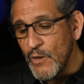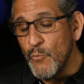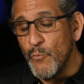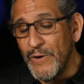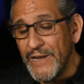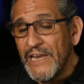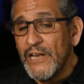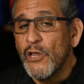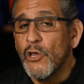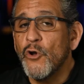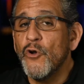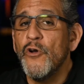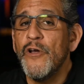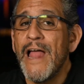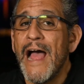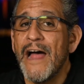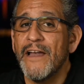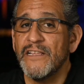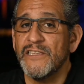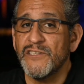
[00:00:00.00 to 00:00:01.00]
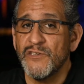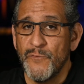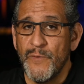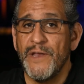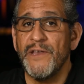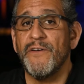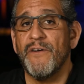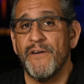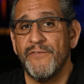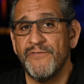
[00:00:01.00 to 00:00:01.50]
we need to learn how to
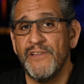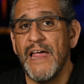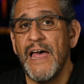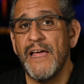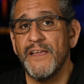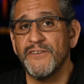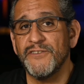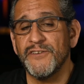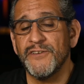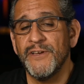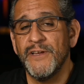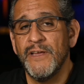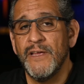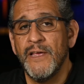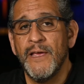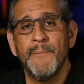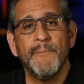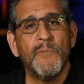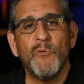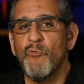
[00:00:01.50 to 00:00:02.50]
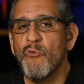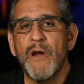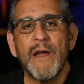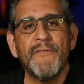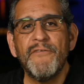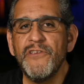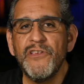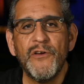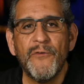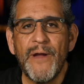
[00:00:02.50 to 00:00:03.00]
surrender our flesh. But
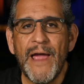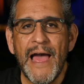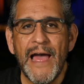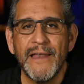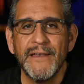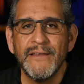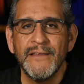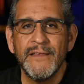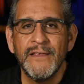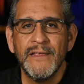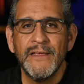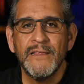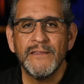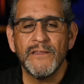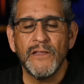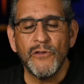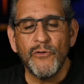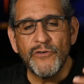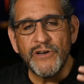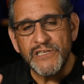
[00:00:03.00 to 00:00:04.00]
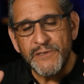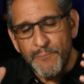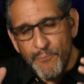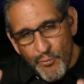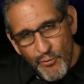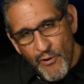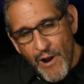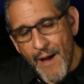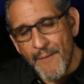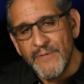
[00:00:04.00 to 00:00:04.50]
wherever you're at, the Lord has
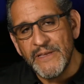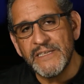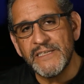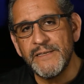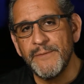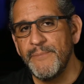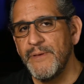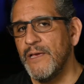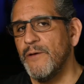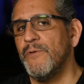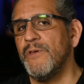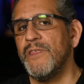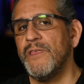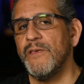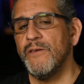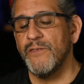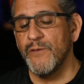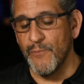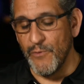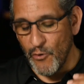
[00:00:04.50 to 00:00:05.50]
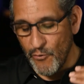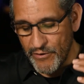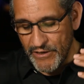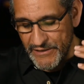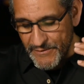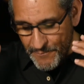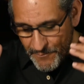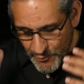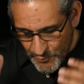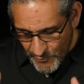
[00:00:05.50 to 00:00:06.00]
promised to be with you. The Lord
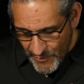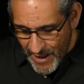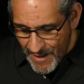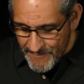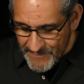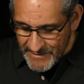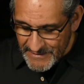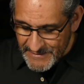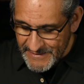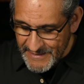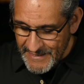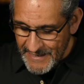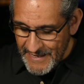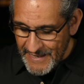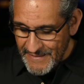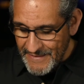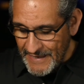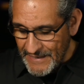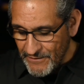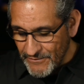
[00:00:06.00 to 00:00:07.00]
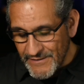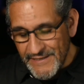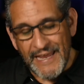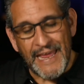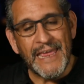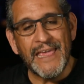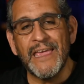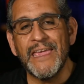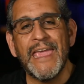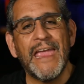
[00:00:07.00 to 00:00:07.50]
has promised that He'll
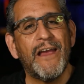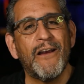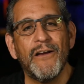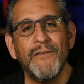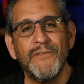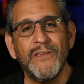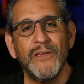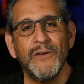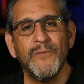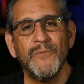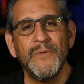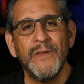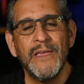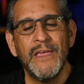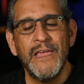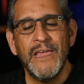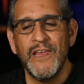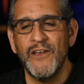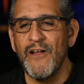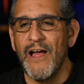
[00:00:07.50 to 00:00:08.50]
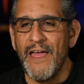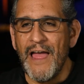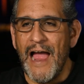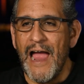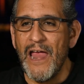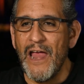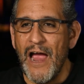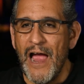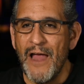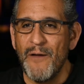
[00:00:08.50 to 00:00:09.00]
take care of you. You know,
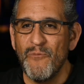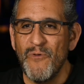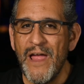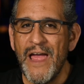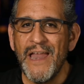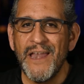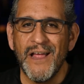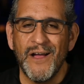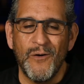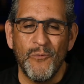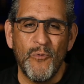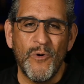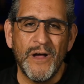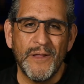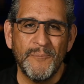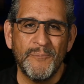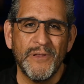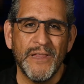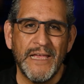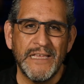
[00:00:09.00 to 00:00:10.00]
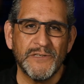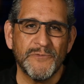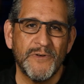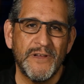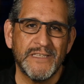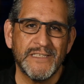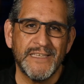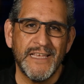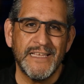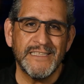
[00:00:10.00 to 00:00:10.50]
I read one place
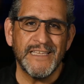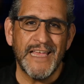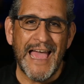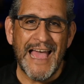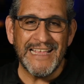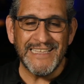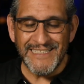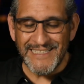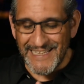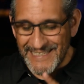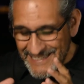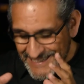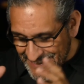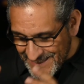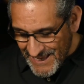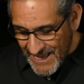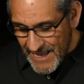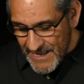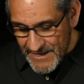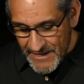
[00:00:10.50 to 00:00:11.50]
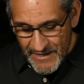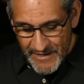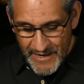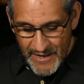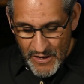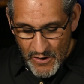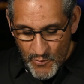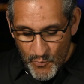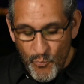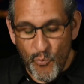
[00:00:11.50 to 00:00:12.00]
where it says, as the
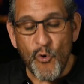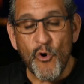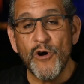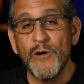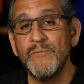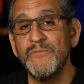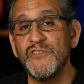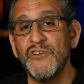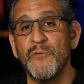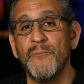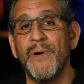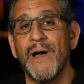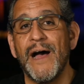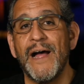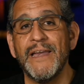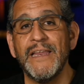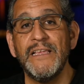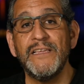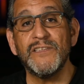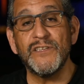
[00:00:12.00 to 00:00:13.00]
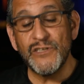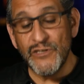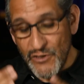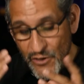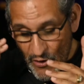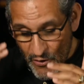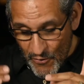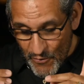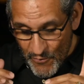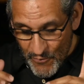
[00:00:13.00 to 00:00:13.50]
sun warms your body,
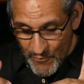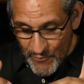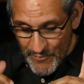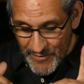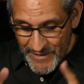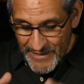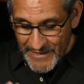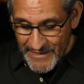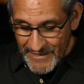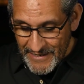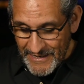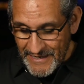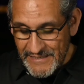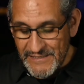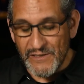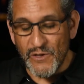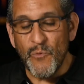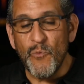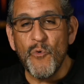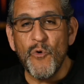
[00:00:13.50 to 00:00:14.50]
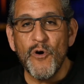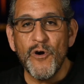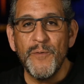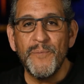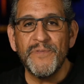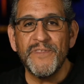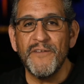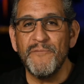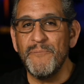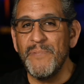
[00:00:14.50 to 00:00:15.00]
so is the
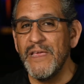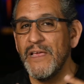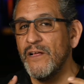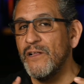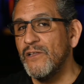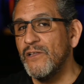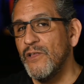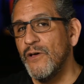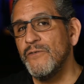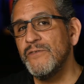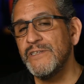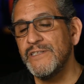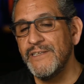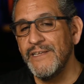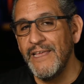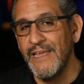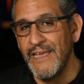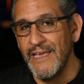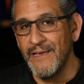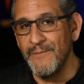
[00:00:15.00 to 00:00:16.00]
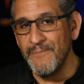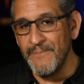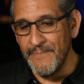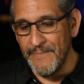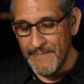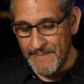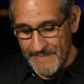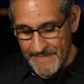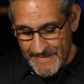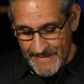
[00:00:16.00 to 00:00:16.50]
warmth of being close to
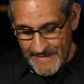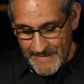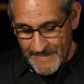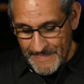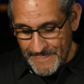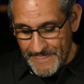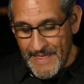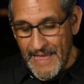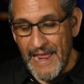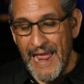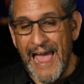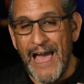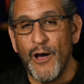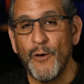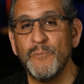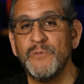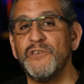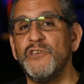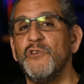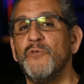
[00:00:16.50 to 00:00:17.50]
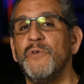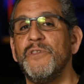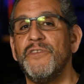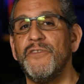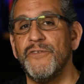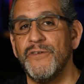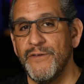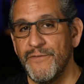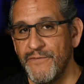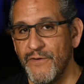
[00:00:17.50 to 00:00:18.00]
Him that helps you
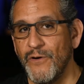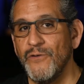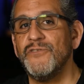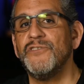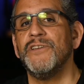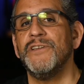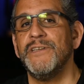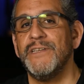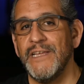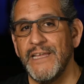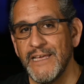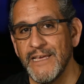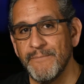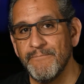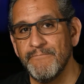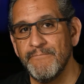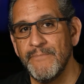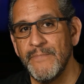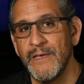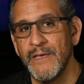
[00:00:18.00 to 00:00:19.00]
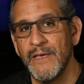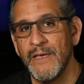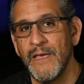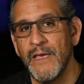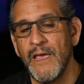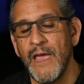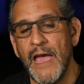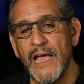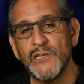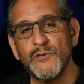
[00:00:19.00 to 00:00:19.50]
with your devotion to Him.
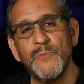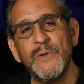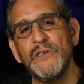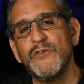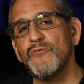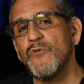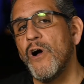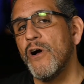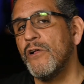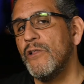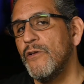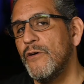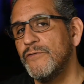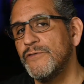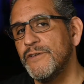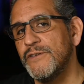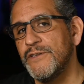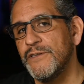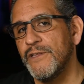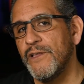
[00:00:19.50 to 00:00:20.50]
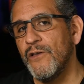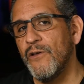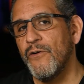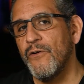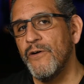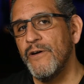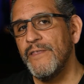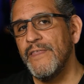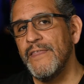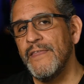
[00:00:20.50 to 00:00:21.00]
As we draw closer to the
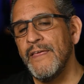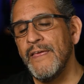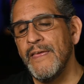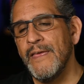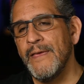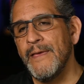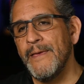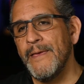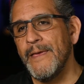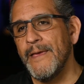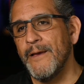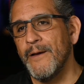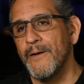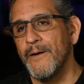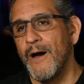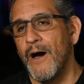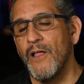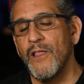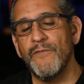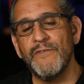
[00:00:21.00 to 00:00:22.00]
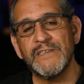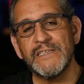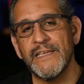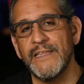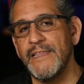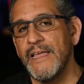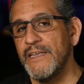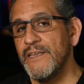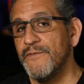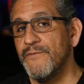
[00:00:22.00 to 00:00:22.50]
Lord, all of a
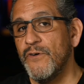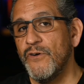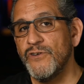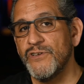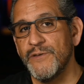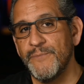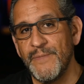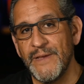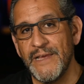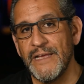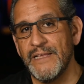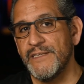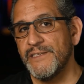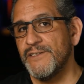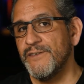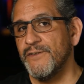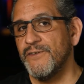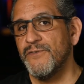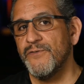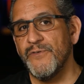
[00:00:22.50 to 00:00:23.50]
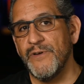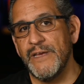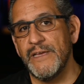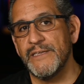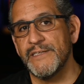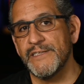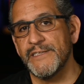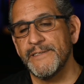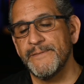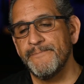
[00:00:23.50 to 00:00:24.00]
sudden that devotion begins to
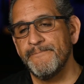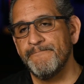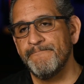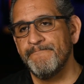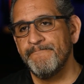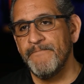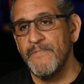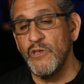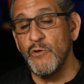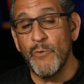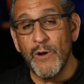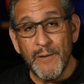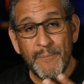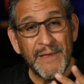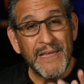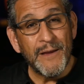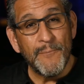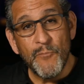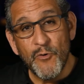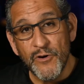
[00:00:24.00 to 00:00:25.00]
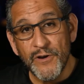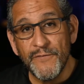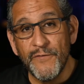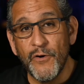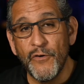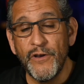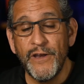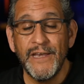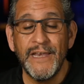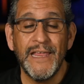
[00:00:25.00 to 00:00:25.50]
increase. You want to become more
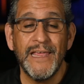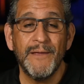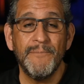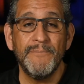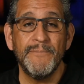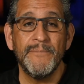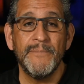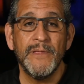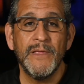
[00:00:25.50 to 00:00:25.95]
devoted to Him?